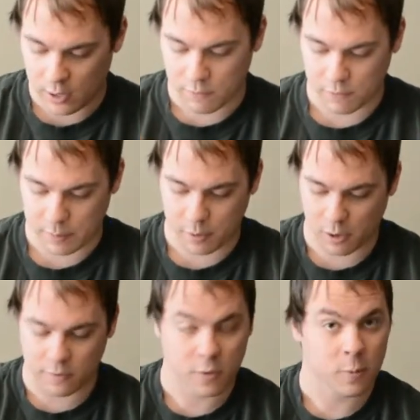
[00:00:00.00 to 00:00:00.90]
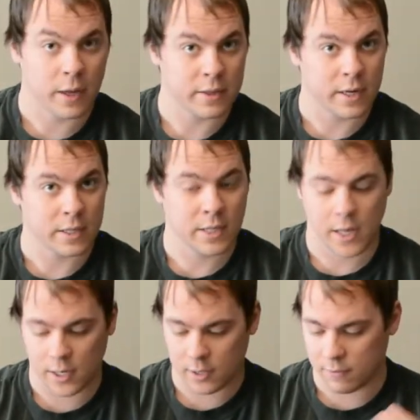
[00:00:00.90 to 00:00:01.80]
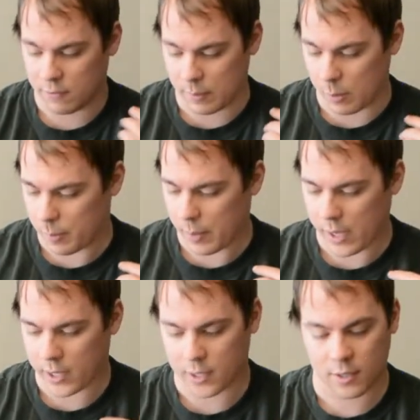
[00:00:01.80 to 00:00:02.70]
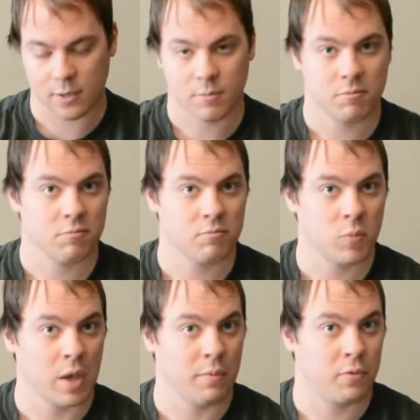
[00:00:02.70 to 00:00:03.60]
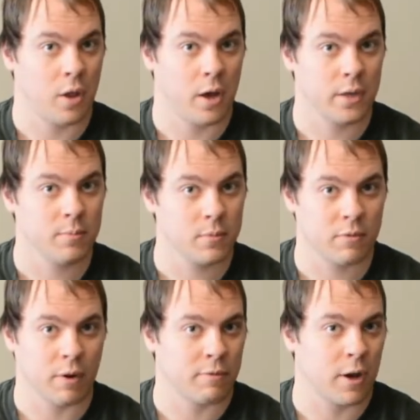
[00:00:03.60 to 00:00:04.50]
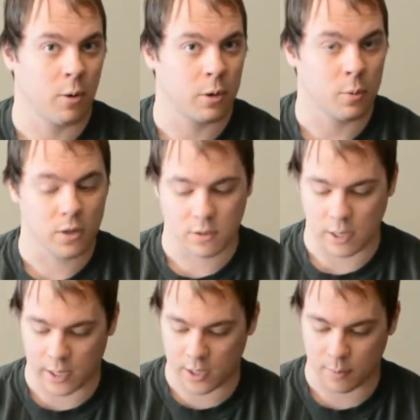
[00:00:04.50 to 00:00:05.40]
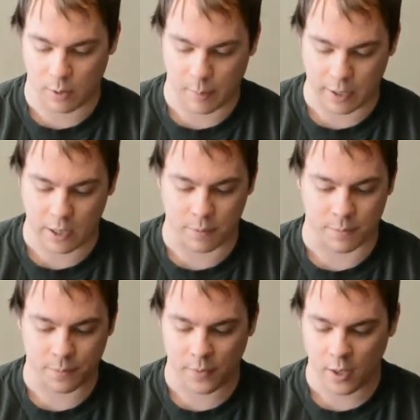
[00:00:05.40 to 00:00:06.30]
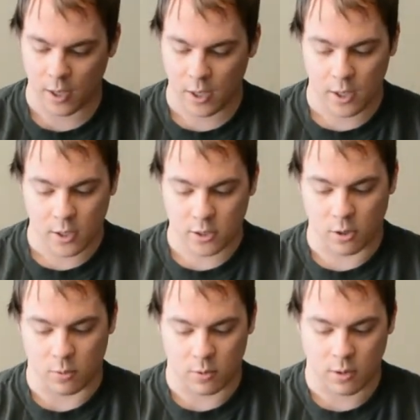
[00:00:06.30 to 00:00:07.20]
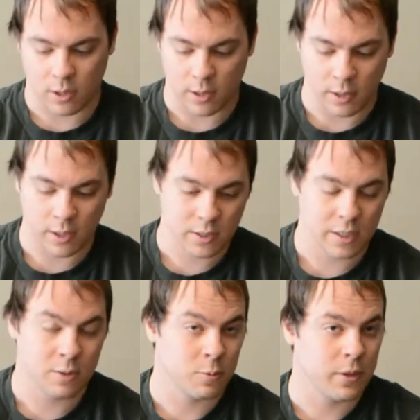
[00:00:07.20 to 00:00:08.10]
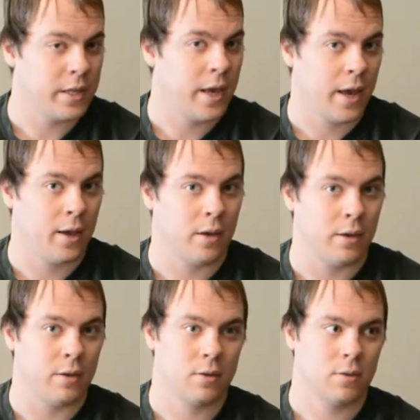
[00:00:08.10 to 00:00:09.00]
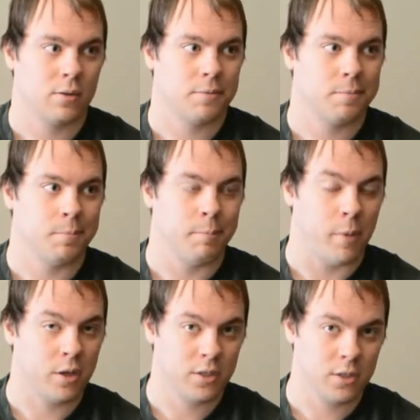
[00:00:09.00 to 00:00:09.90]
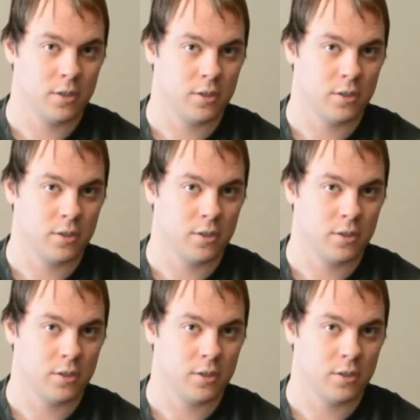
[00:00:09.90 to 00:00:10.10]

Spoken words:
flip it over, write the next heading, flip it back, keep flying. If I forgot what it was, I can come right back here. So this is really a must,